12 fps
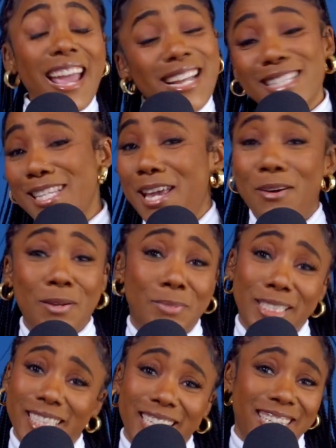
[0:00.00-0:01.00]
It's
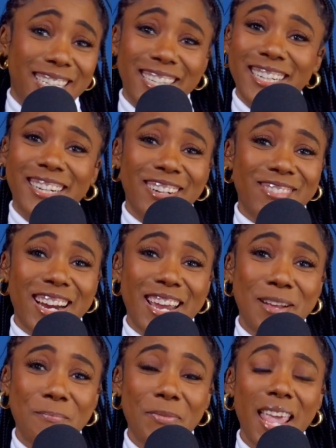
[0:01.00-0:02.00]
accountability. All
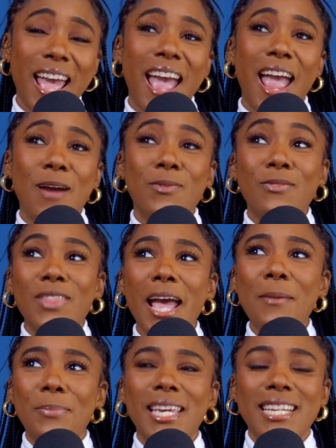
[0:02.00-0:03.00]
right. And with
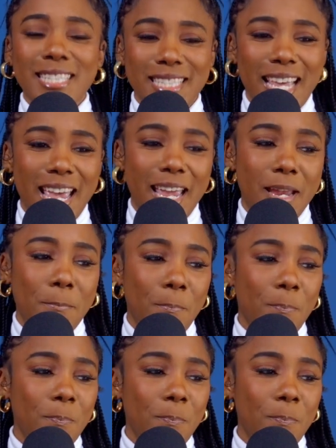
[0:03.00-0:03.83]
that being said,